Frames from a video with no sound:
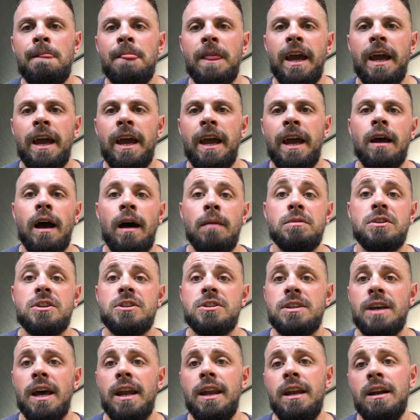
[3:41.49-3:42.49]
And I'm
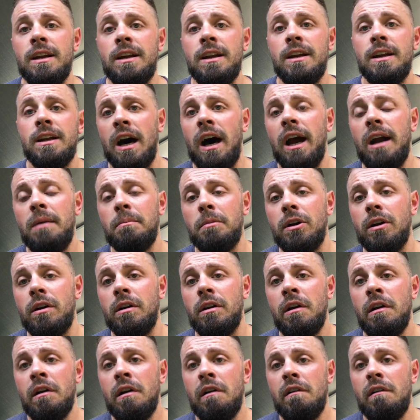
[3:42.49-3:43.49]
setting a timer
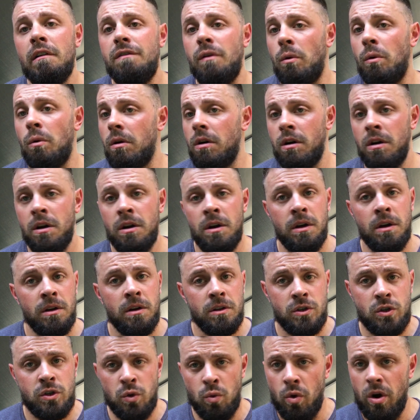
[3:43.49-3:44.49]
for
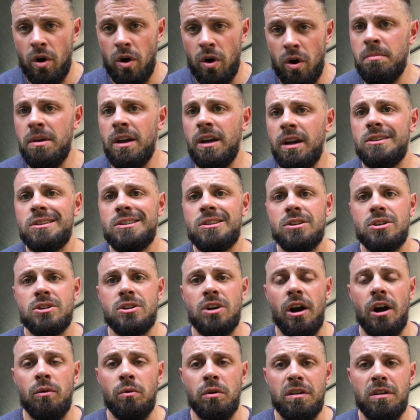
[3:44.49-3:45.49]
20 minutes to
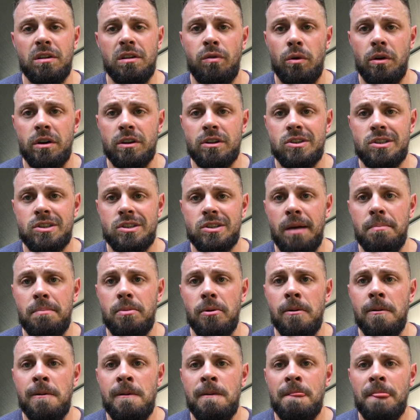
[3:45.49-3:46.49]
start with, for
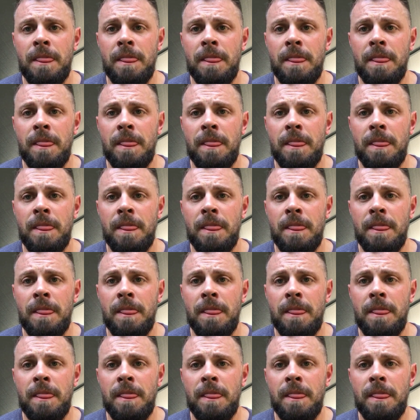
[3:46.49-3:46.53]
example.